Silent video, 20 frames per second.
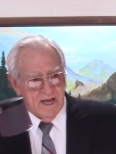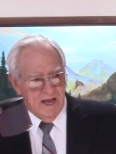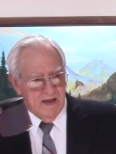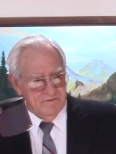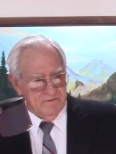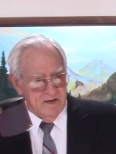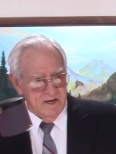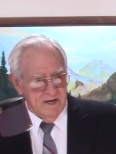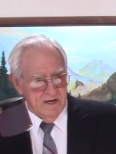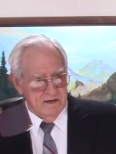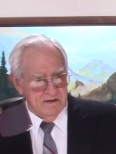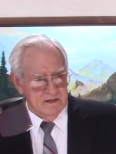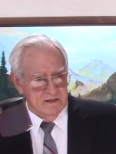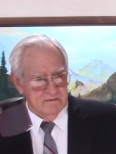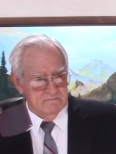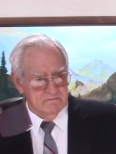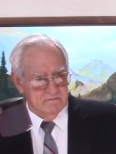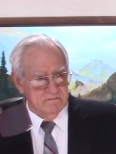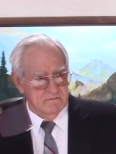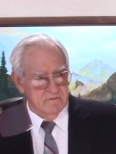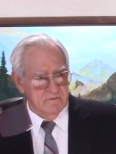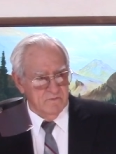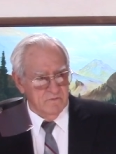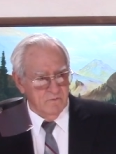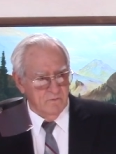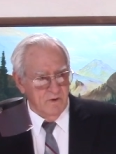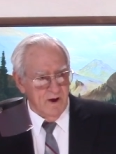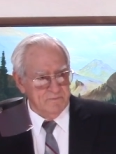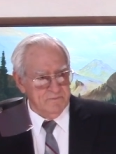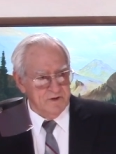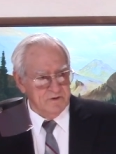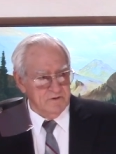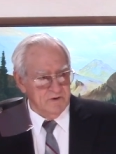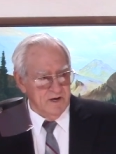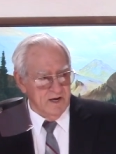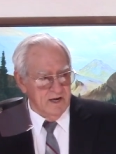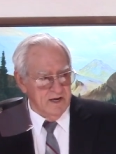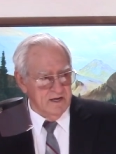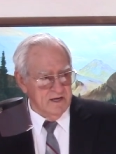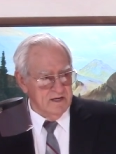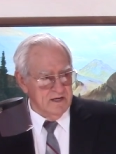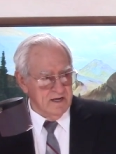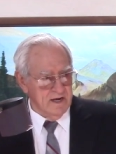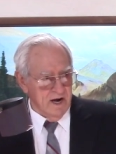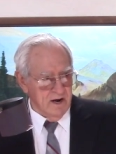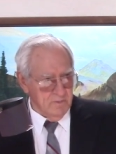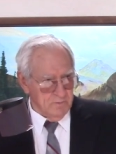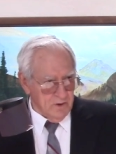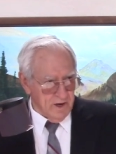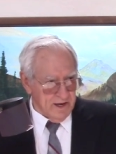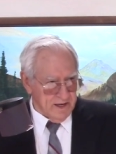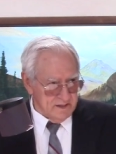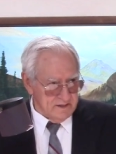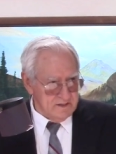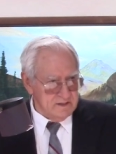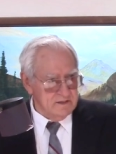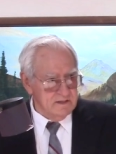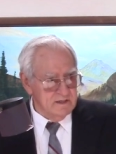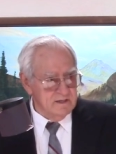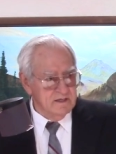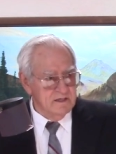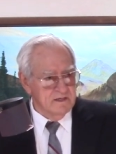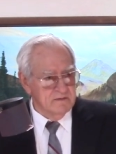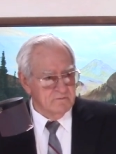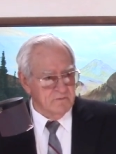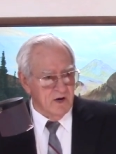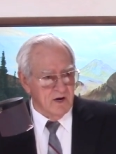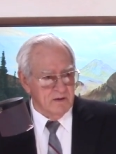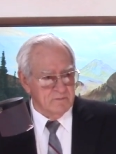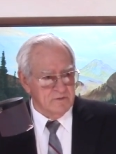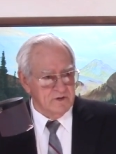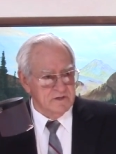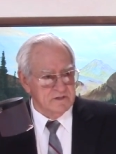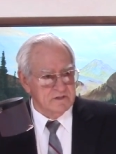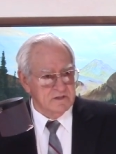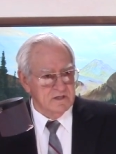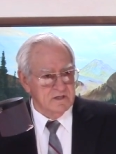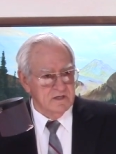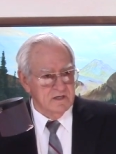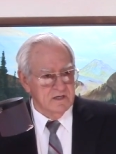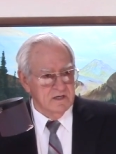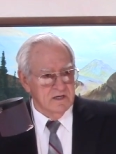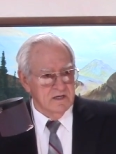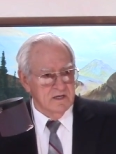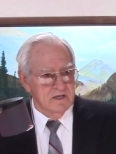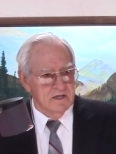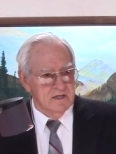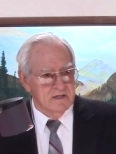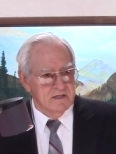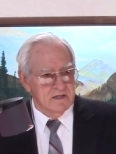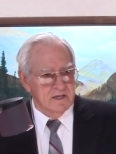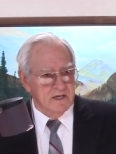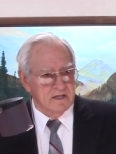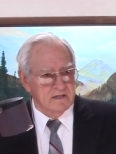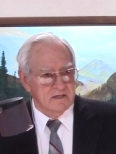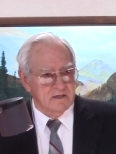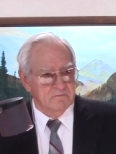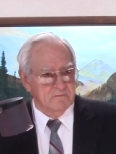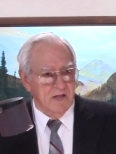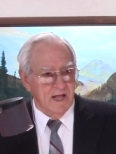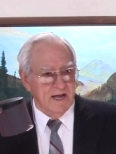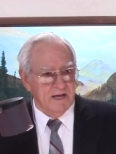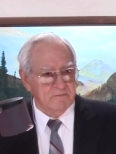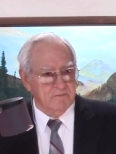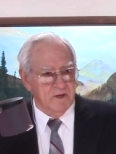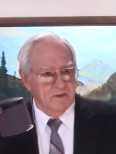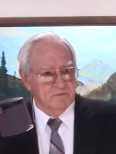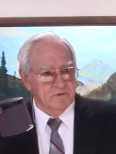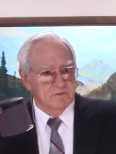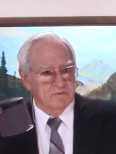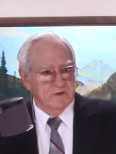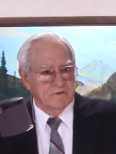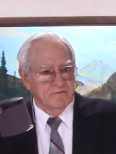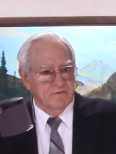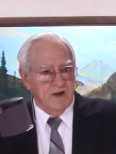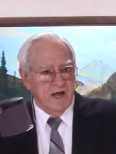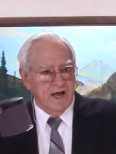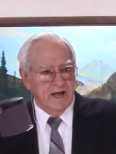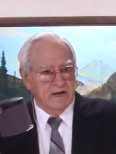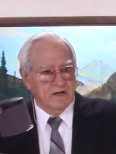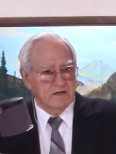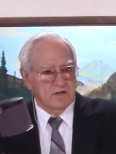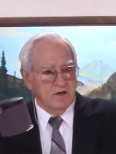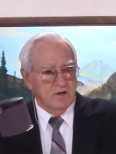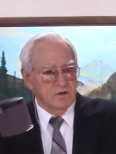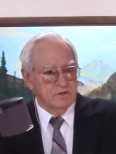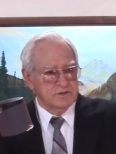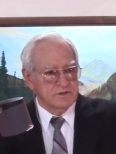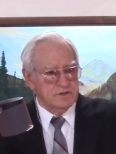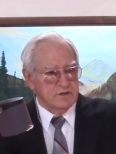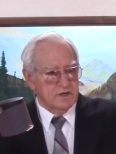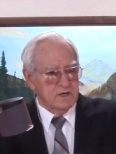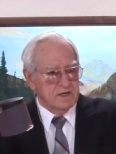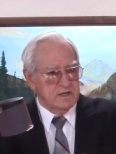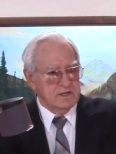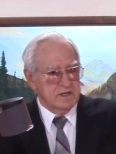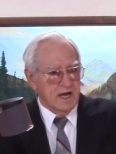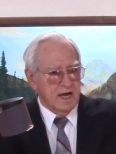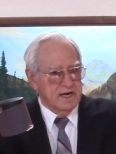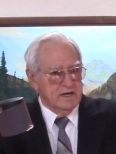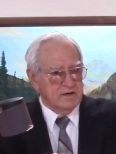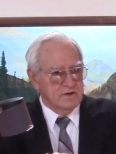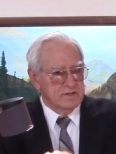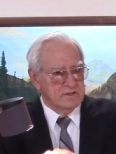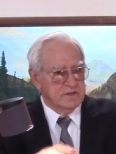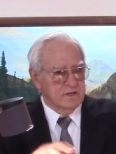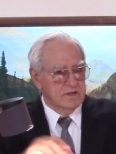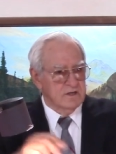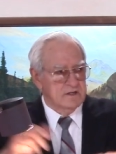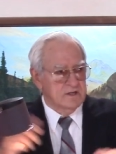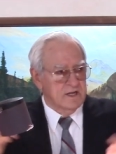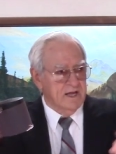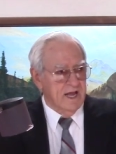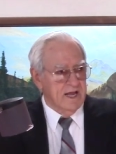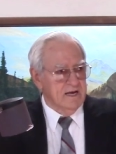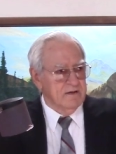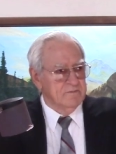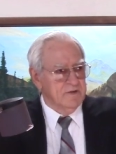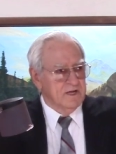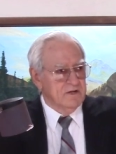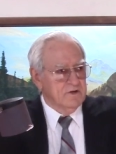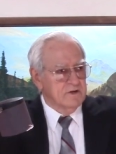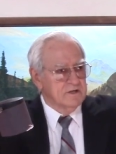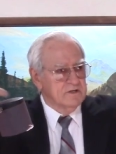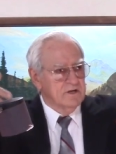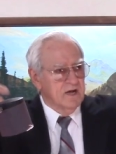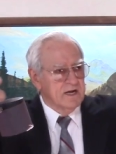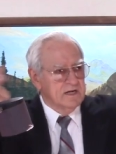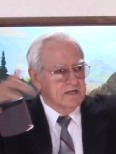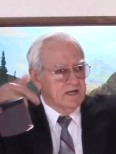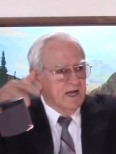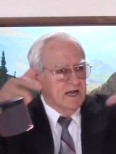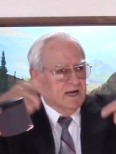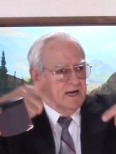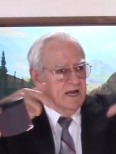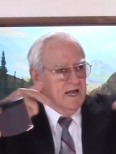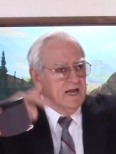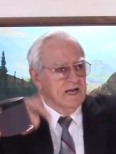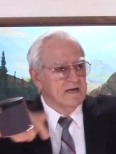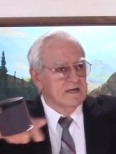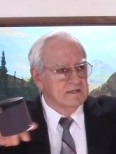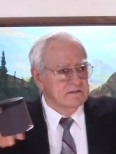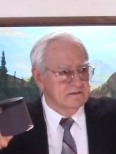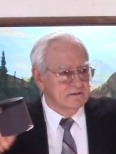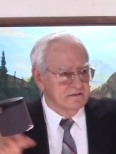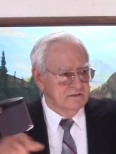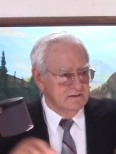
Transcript: heavy weaponry airplanes, bombers, that the black people would fly closer and tighter so that the enemy could not get in.